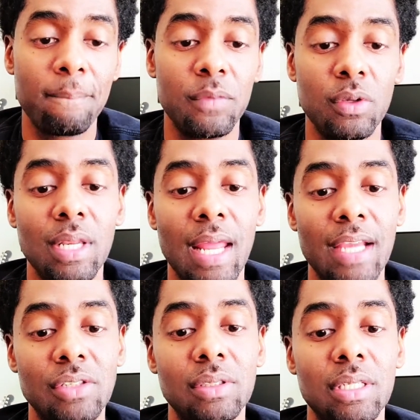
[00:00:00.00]
you can
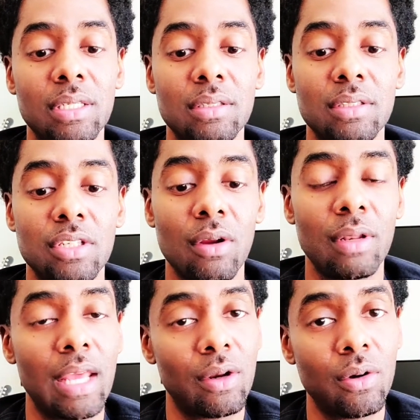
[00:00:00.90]
actually turn
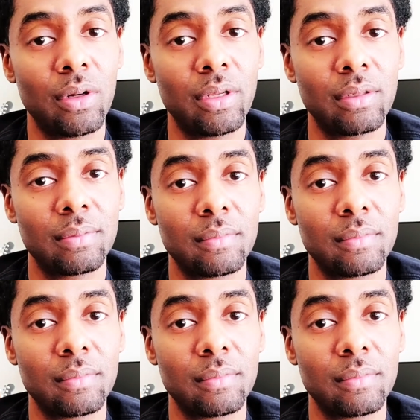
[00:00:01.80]
that on.